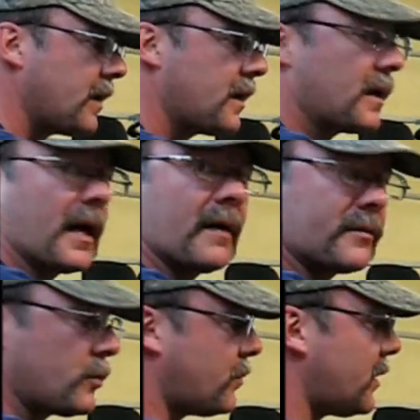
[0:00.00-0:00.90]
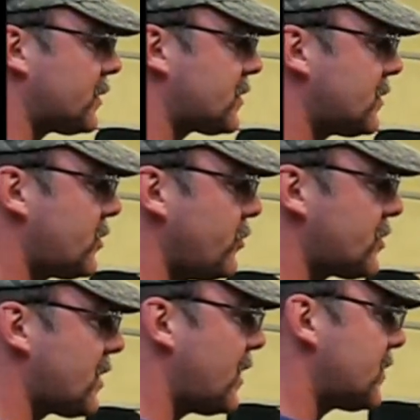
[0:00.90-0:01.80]
You have two bolts, two
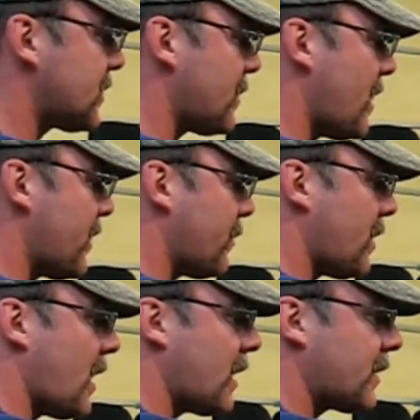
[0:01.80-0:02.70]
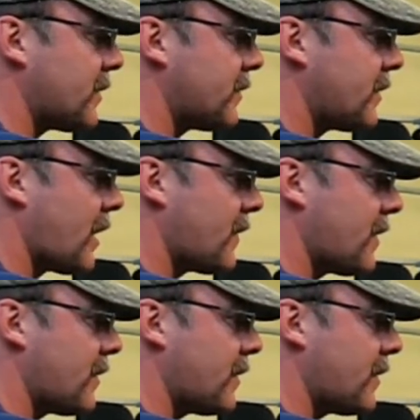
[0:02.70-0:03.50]
studs that come out of the block, out of the